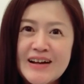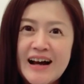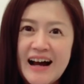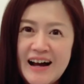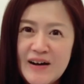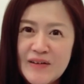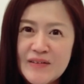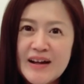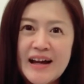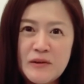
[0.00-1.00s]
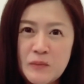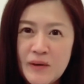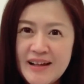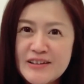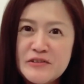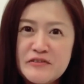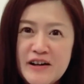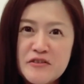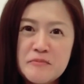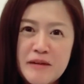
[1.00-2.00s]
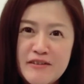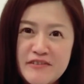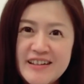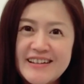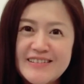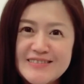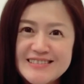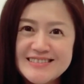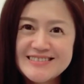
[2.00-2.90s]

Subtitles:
how and when you found my videos.